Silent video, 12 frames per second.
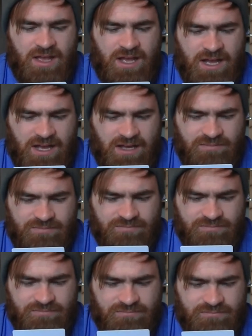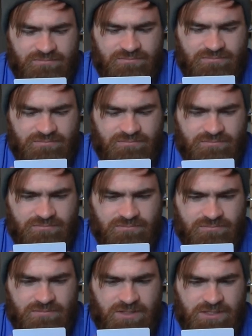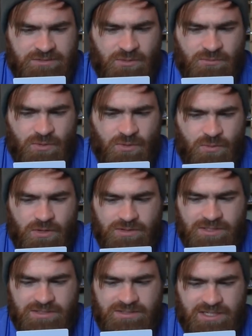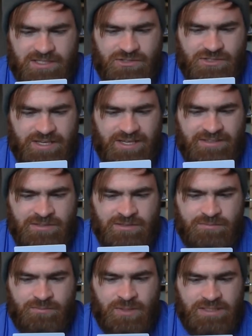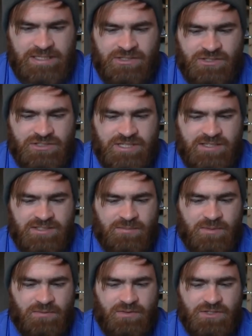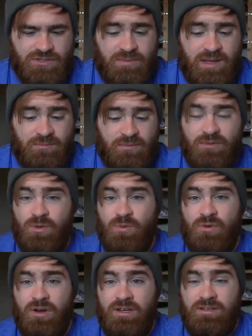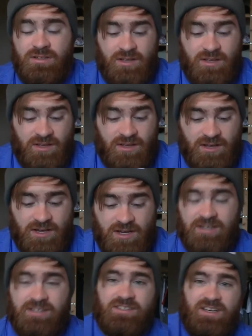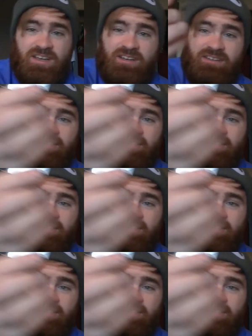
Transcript: um, I don't know what this actually is, but it just says I'm an official member of Loot Crate and there's a